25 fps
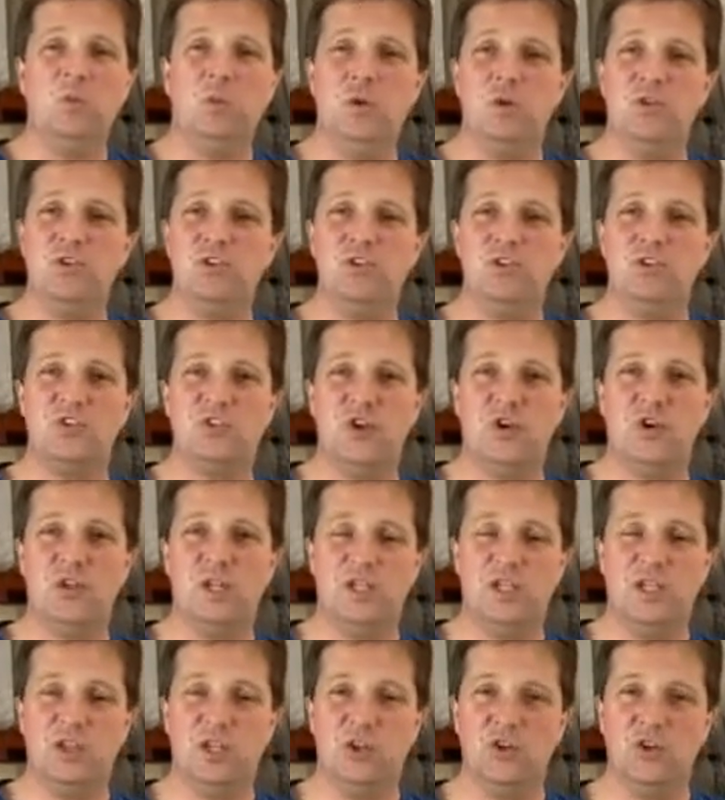Once you start
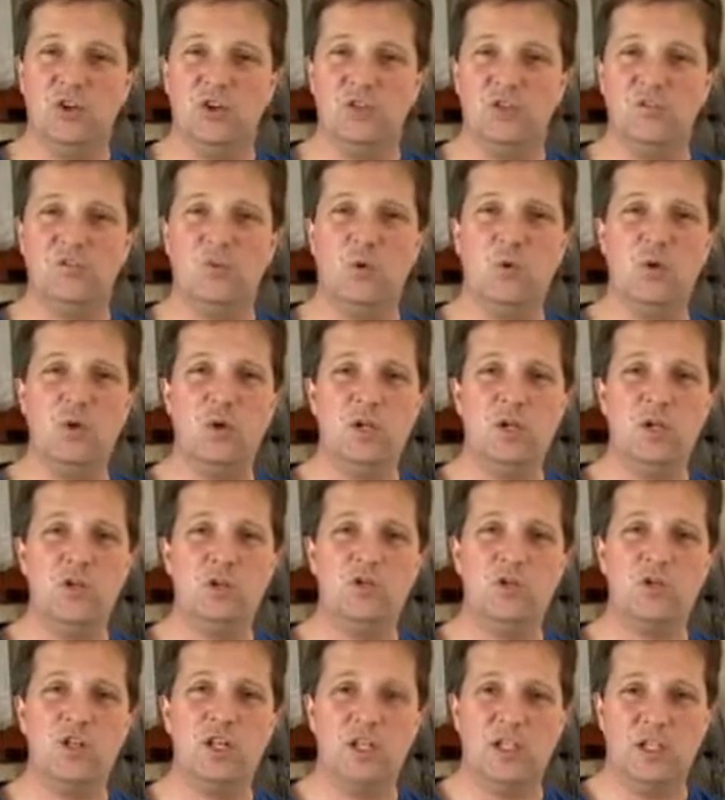getting into the
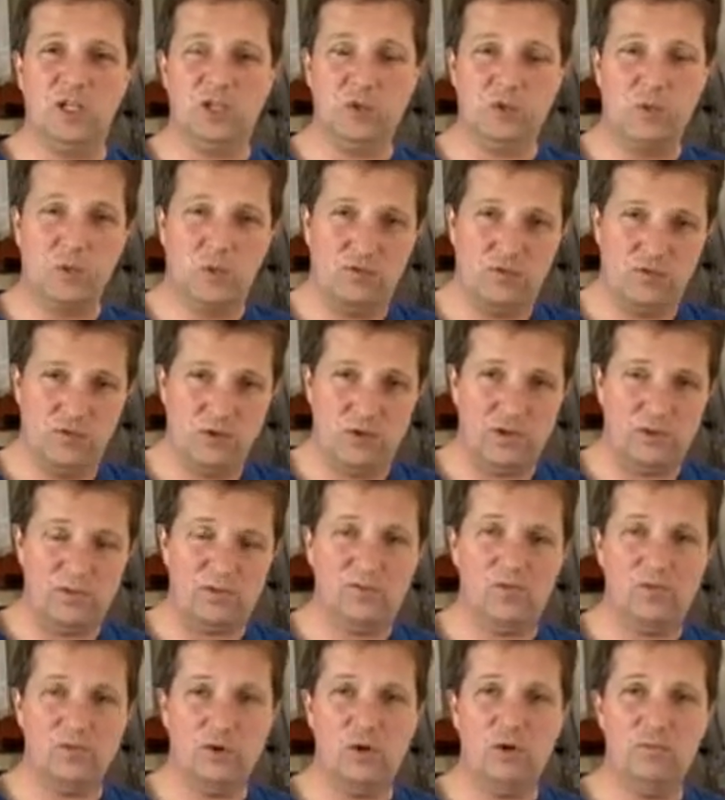40s, you're getting into a very
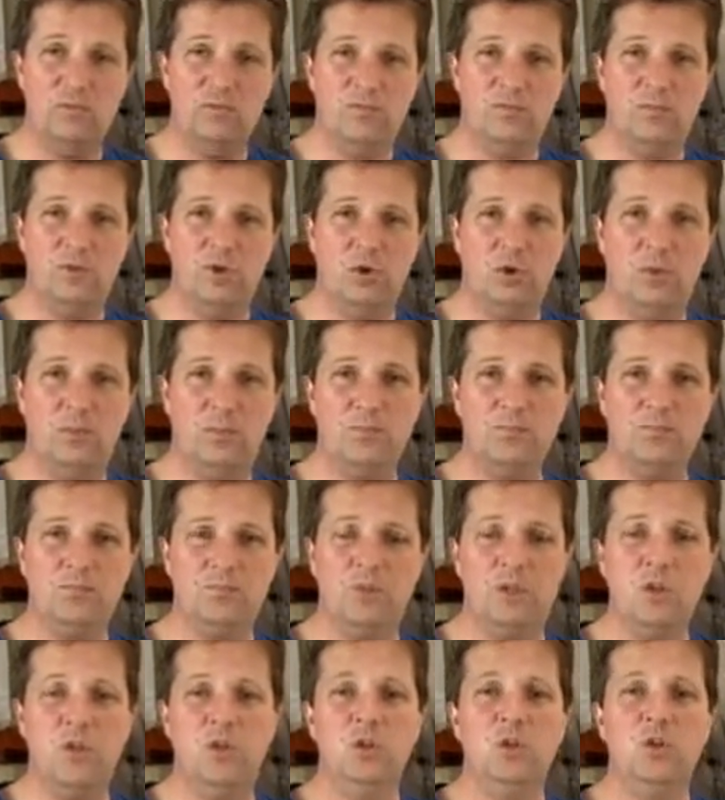firm foam.
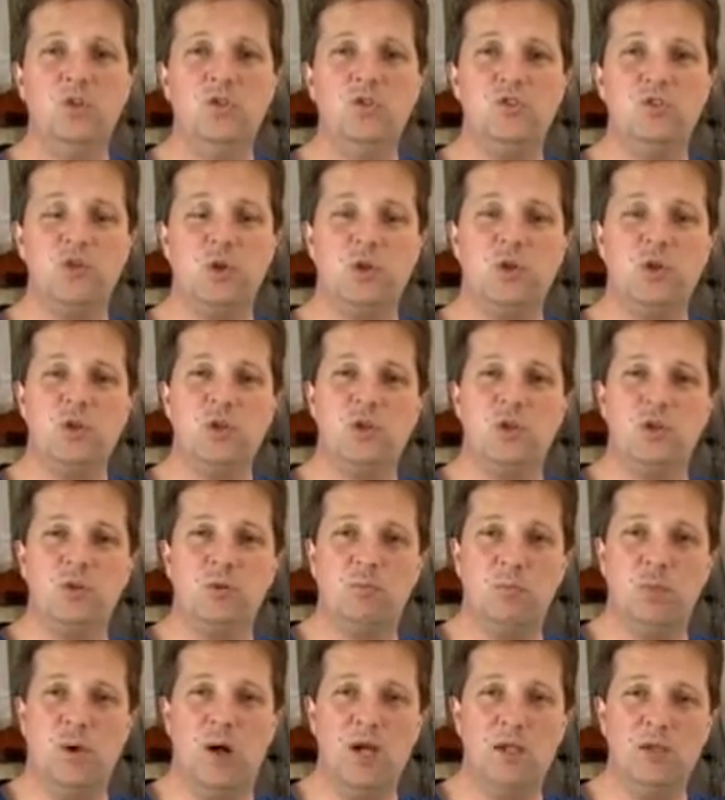So you
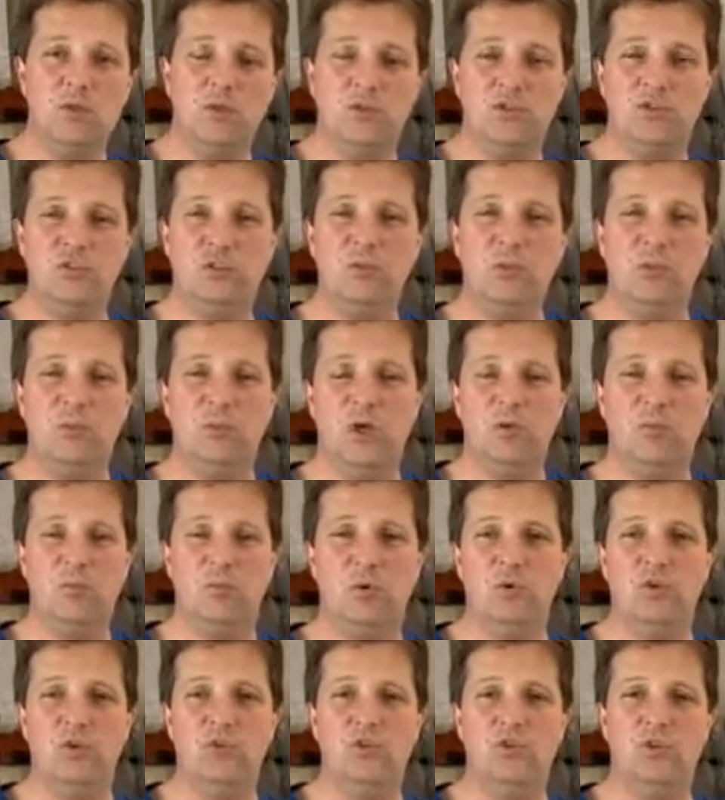combine those two
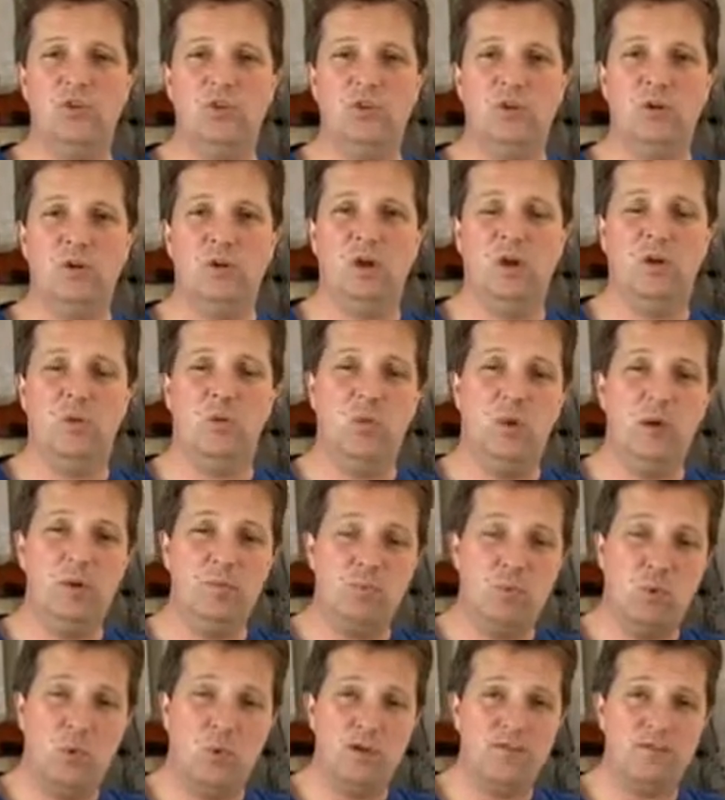numbers. A
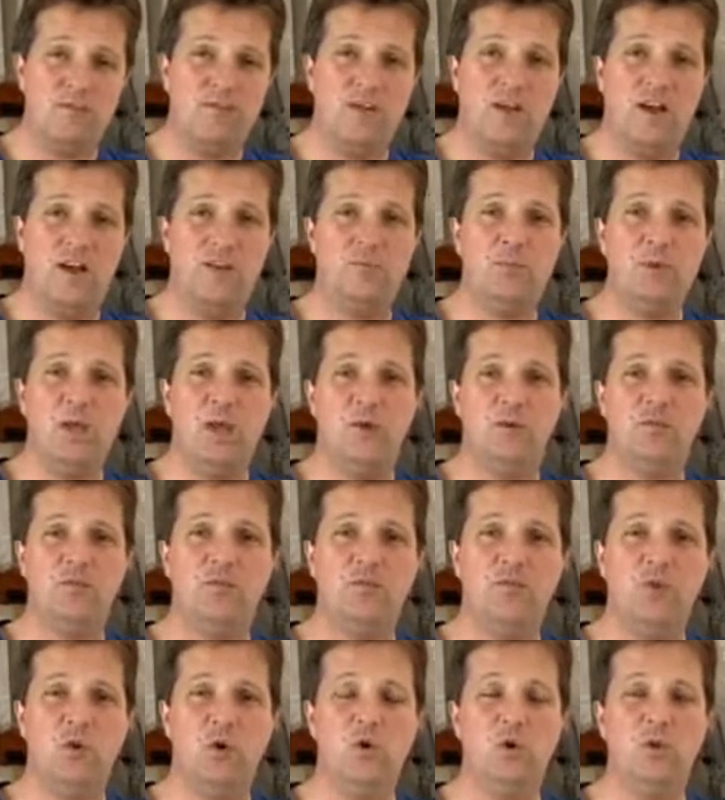1.5
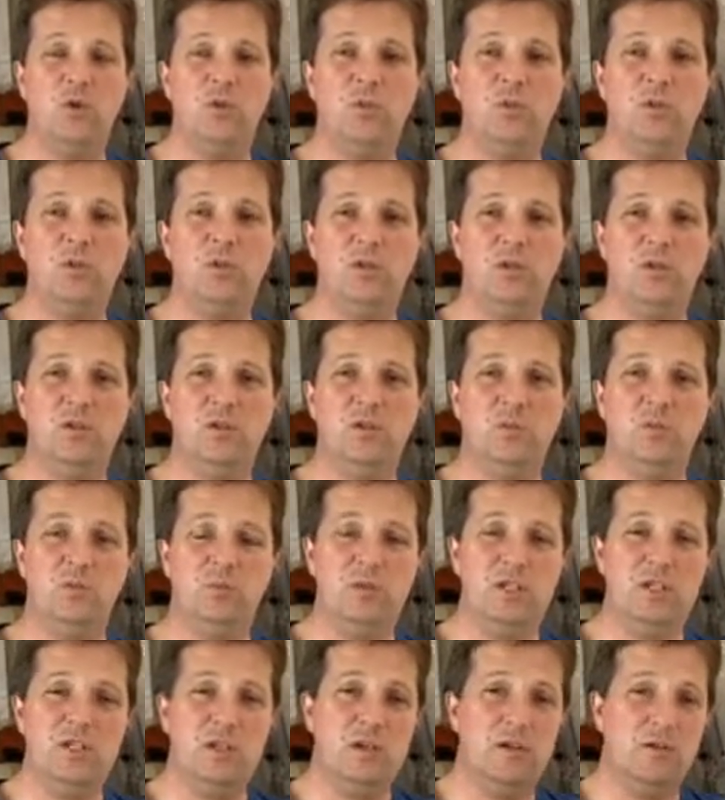pound foam, it
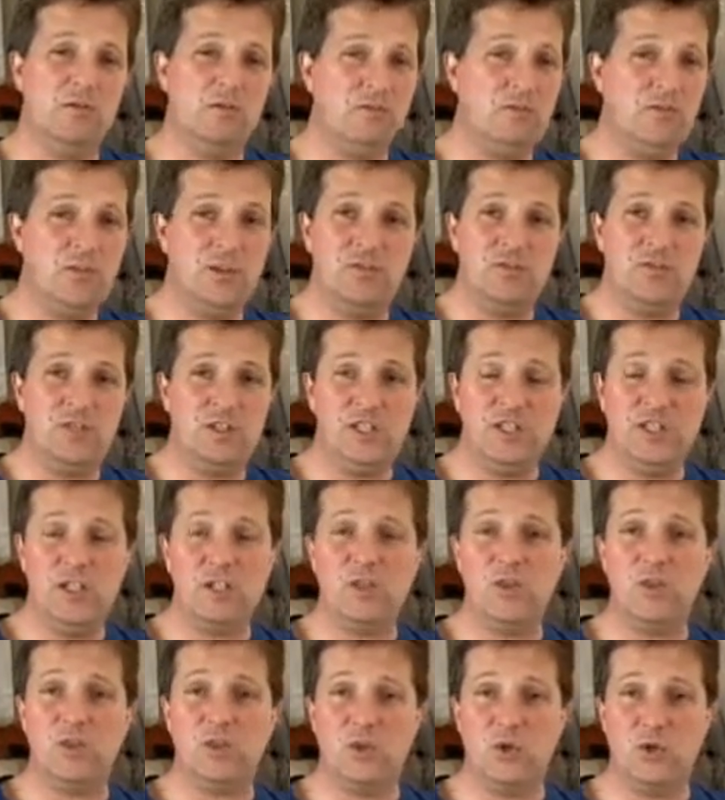would be a
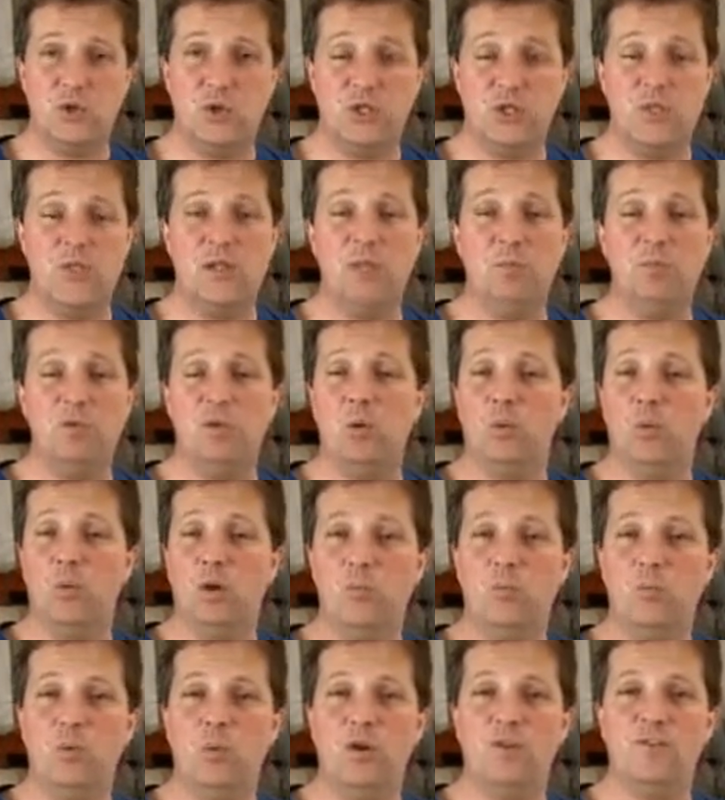1530. That'd be a
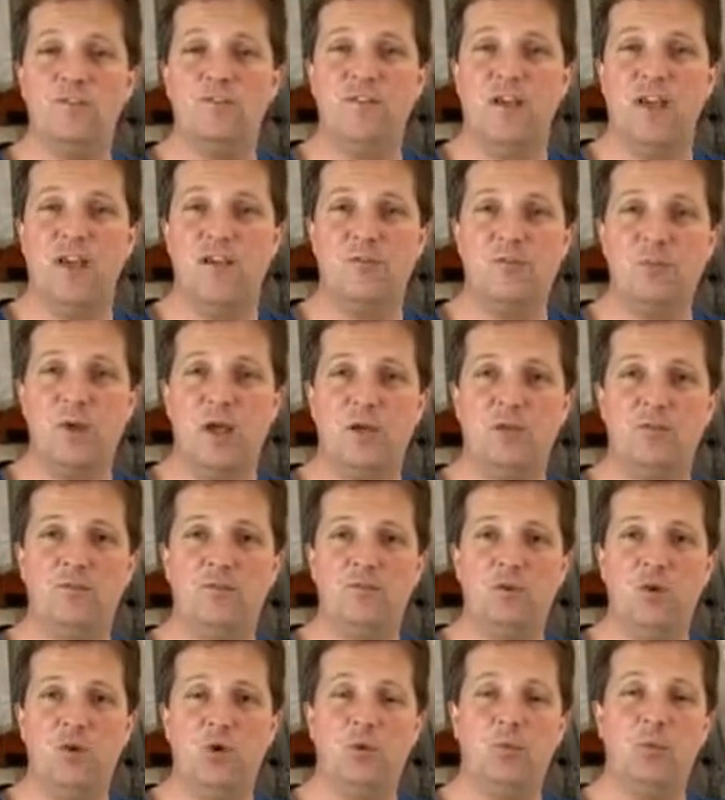1.5 pound
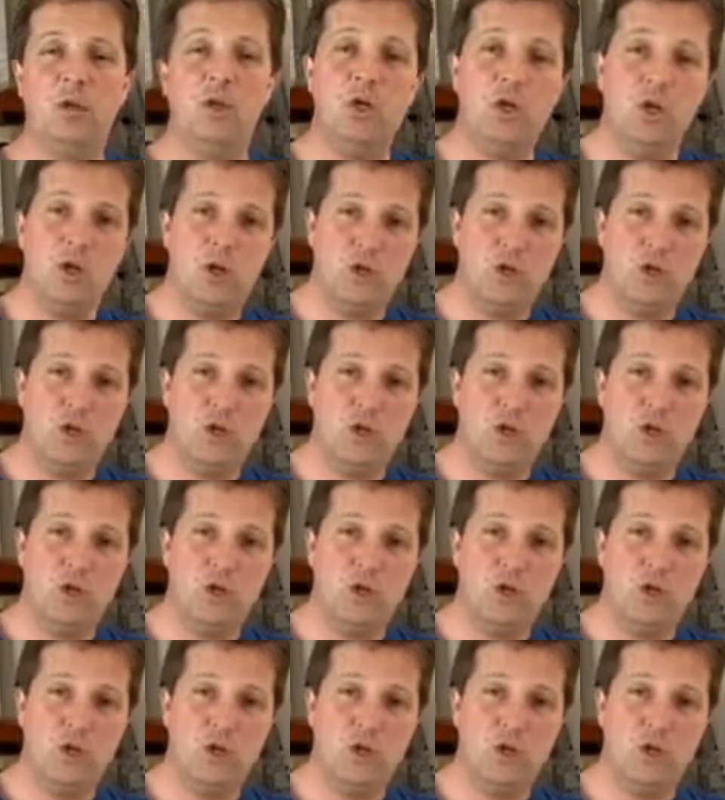foam,